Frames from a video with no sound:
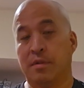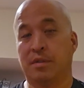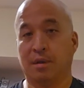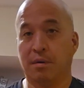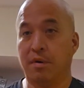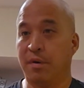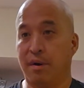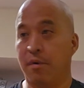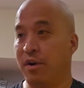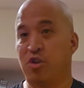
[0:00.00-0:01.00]
So,
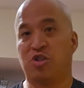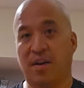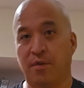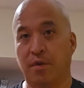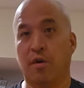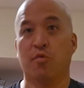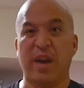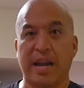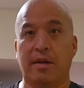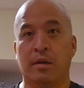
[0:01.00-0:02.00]
or a shovel or a
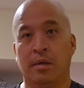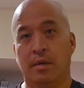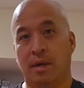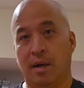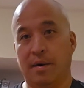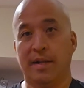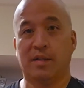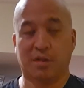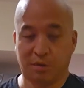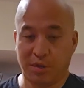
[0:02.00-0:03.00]
rake, all right?
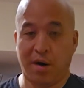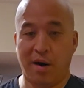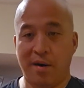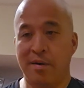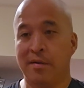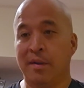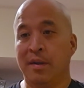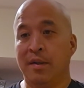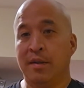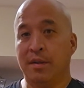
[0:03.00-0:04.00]
So there are
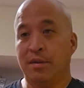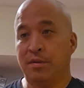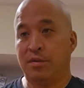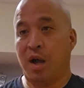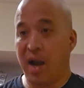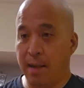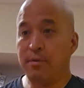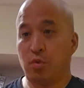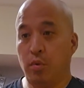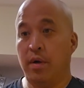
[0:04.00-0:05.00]

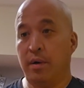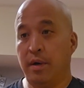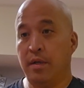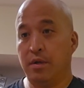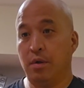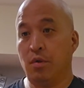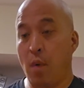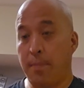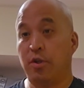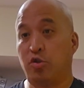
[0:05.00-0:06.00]
times where, you know, the
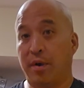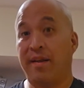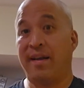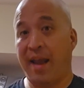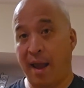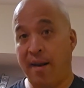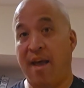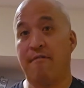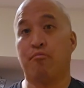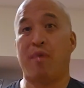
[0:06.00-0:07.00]
weapons training can
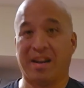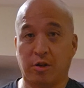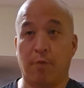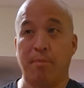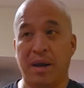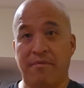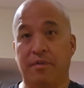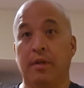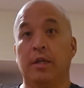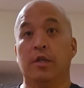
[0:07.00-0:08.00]
have practical
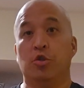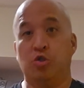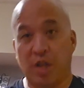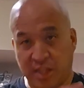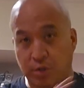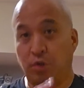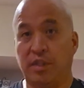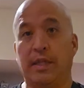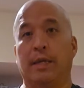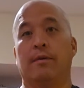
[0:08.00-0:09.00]
benefit just as you
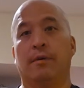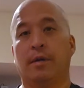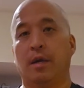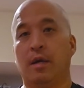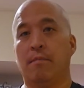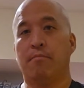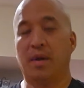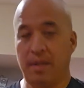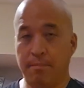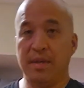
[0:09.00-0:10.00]
see it, okay? But
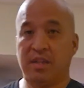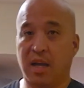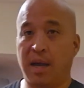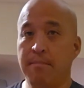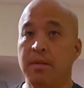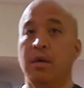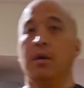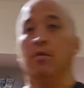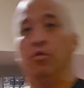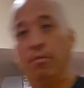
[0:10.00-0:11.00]
in the meantime,
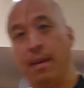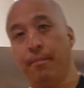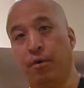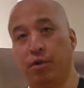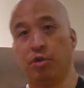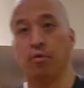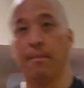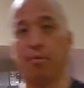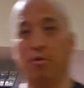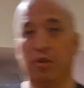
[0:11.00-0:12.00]
remember to
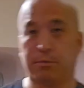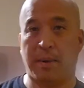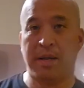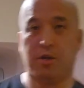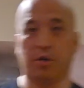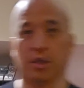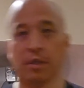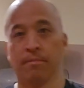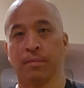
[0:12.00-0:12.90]
improve those punches.